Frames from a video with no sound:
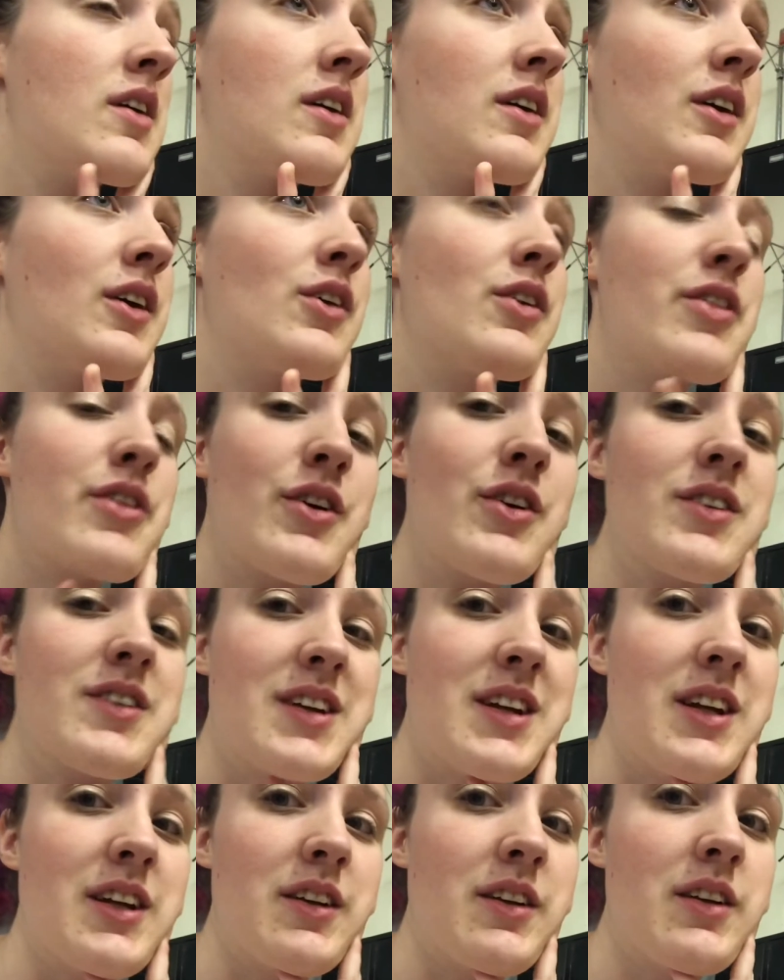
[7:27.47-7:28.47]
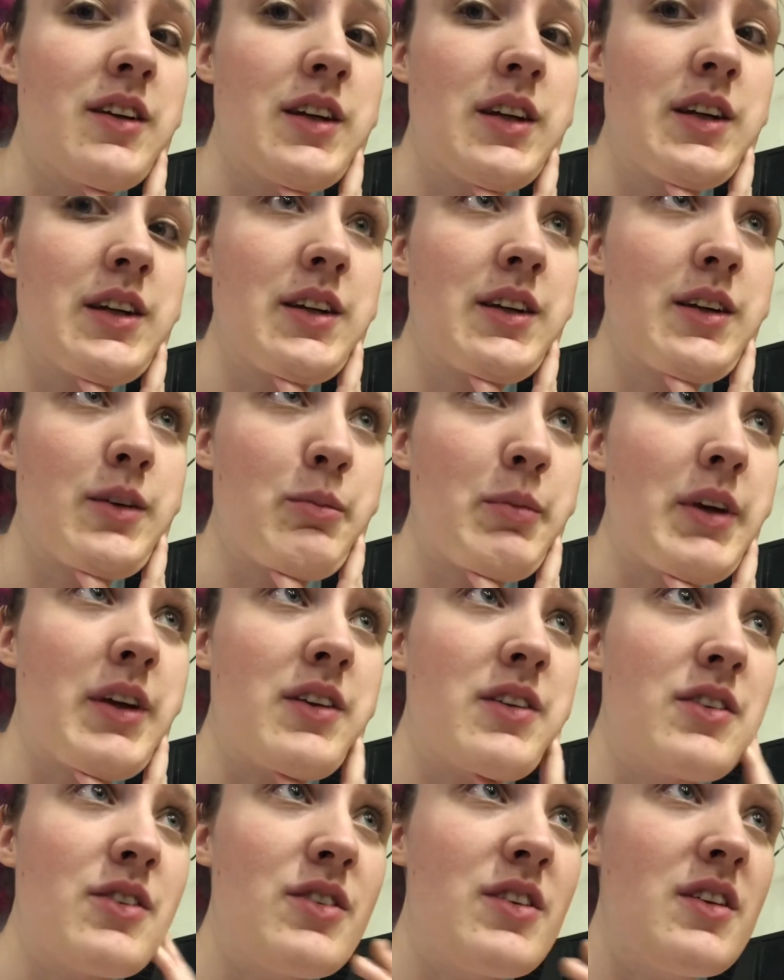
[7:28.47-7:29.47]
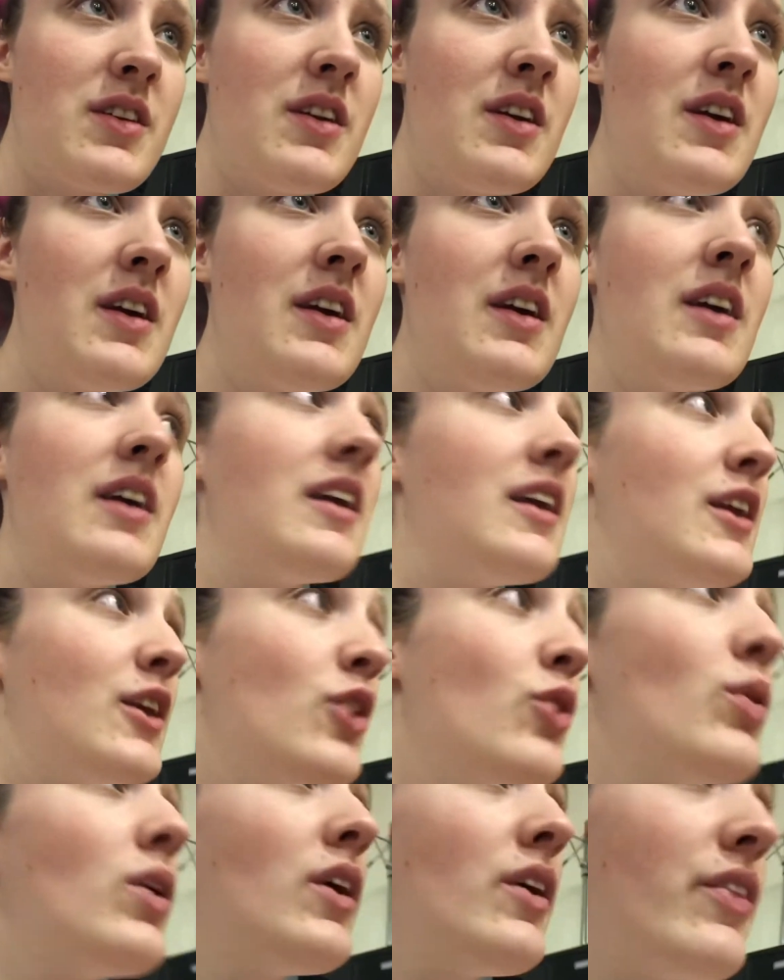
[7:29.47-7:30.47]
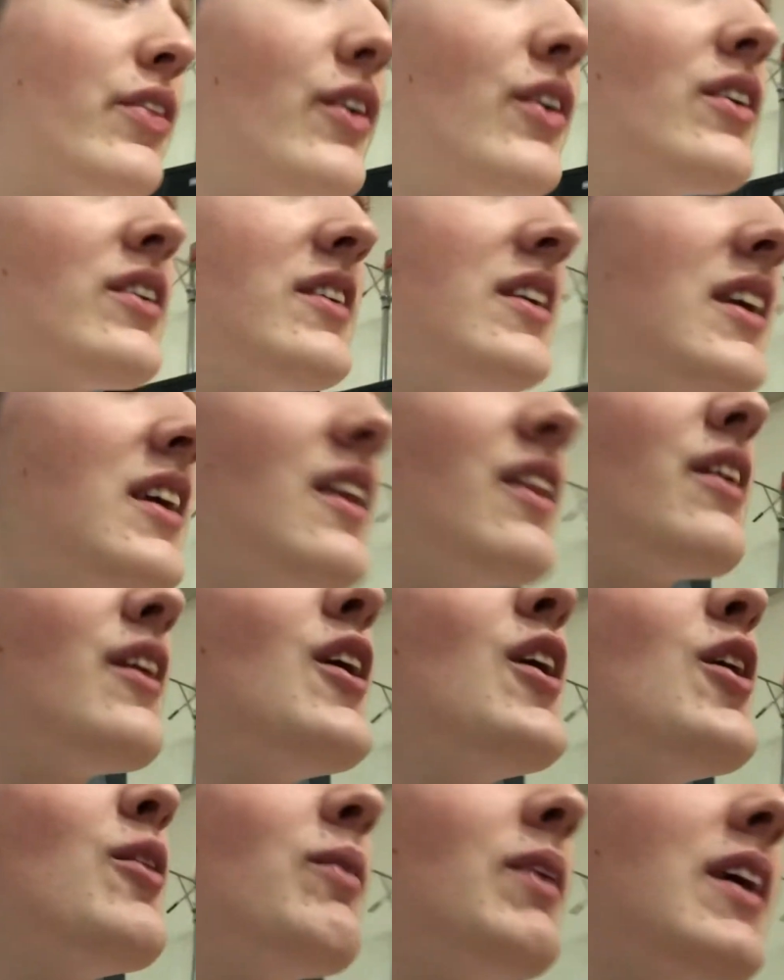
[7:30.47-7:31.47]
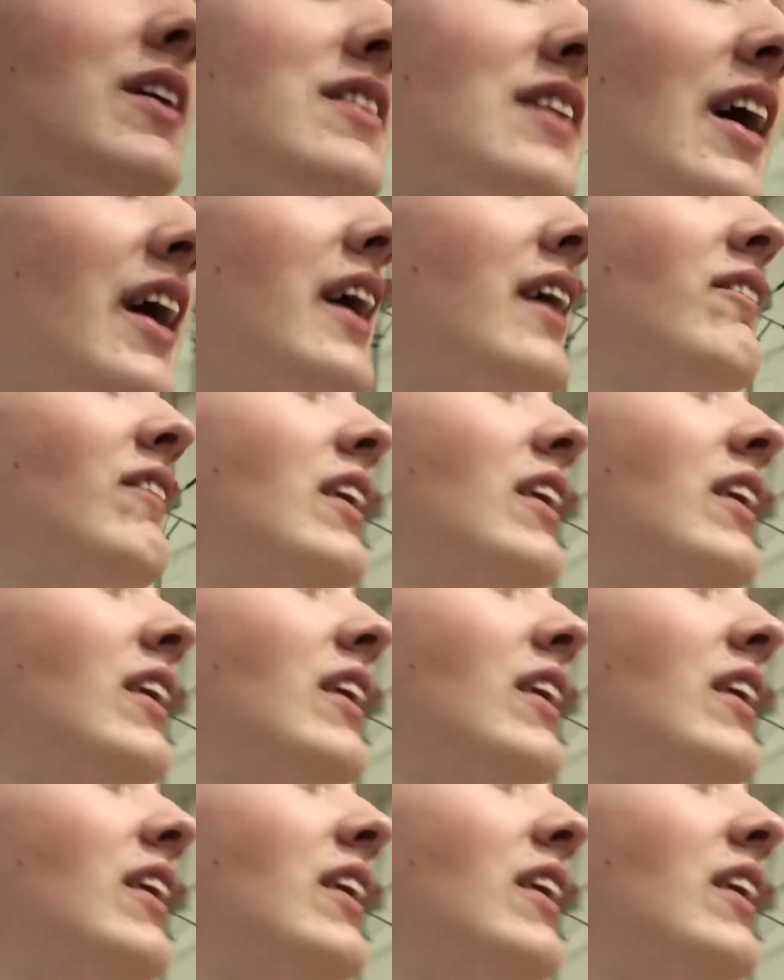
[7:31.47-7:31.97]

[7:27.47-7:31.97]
You're 13. Because there's a, you are 13th. Because I am